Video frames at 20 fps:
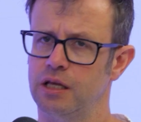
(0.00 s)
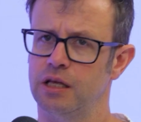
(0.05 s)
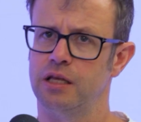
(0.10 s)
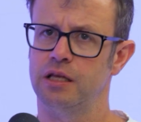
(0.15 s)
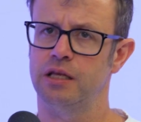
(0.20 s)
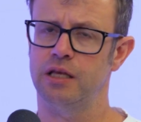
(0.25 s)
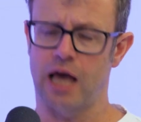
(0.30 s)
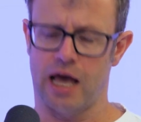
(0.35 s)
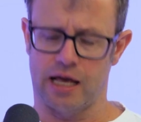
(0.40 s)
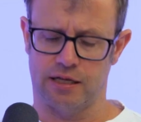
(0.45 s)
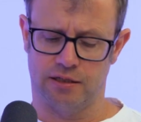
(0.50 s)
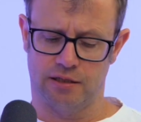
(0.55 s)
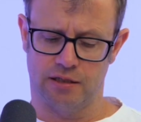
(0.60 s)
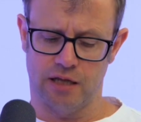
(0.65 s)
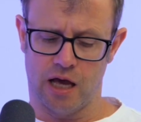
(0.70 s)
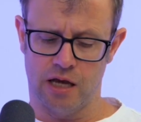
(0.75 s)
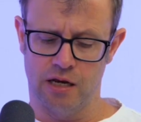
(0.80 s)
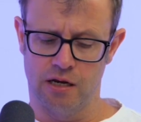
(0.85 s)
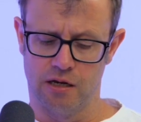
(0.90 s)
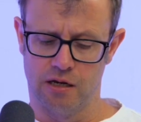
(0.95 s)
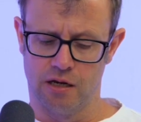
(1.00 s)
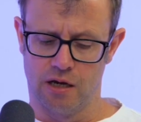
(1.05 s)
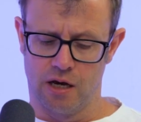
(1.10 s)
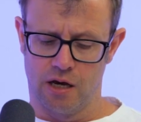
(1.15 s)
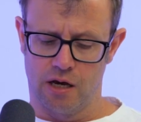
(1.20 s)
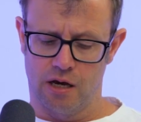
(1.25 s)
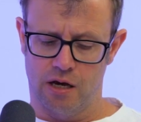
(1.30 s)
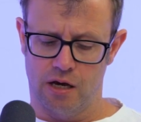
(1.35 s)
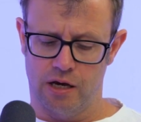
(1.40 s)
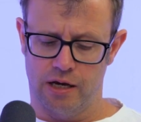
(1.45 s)
Yes. And
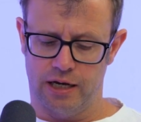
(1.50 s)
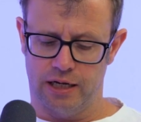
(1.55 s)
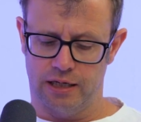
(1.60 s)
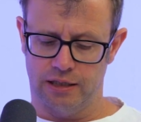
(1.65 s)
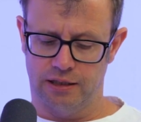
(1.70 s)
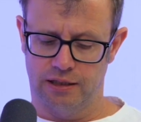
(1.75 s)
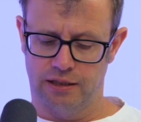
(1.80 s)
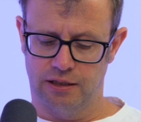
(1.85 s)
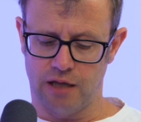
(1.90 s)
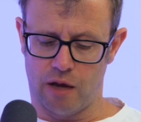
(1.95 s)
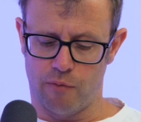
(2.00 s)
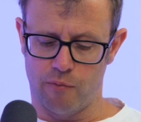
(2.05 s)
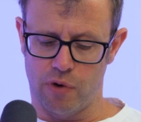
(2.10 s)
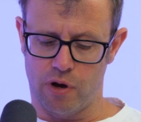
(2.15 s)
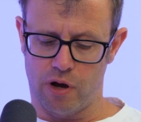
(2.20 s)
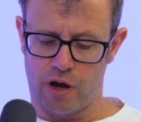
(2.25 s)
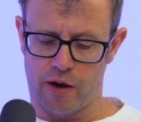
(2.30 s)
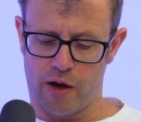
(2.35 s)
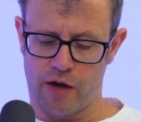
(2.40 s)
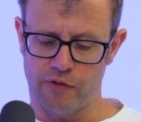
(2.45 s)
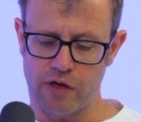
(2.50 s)
I